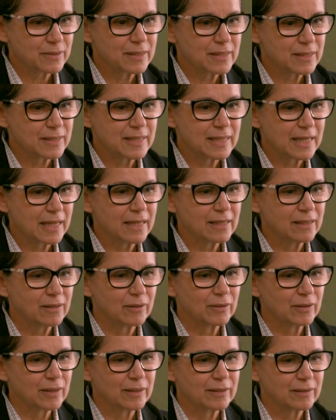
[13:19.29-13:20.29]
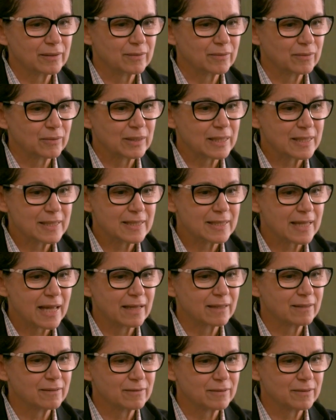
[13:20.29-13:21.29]
scene on a
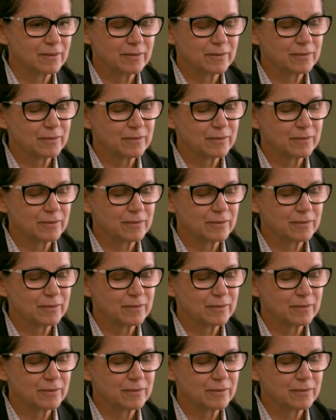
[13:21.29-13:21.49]
set